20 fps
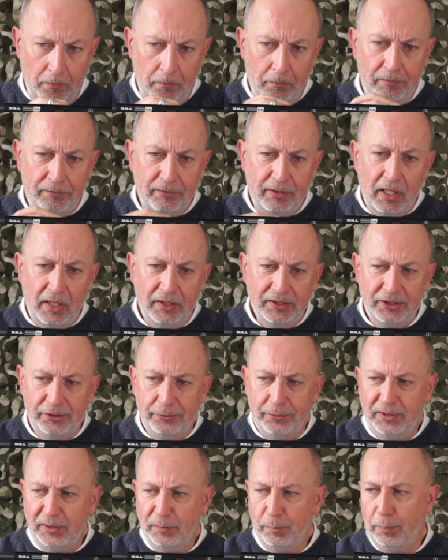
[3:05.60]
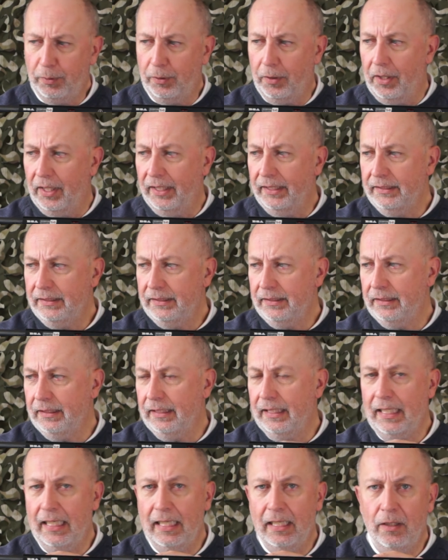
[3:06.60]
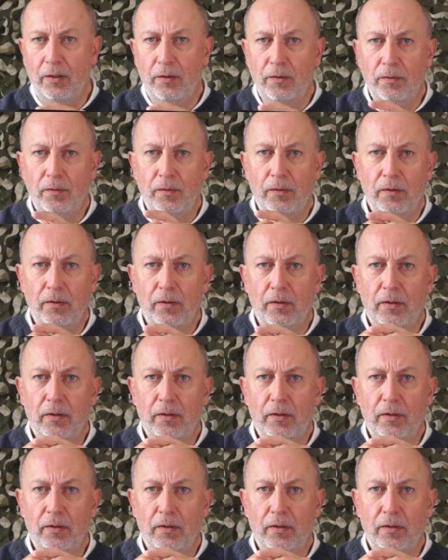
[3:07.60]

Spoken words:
With regards to its price, now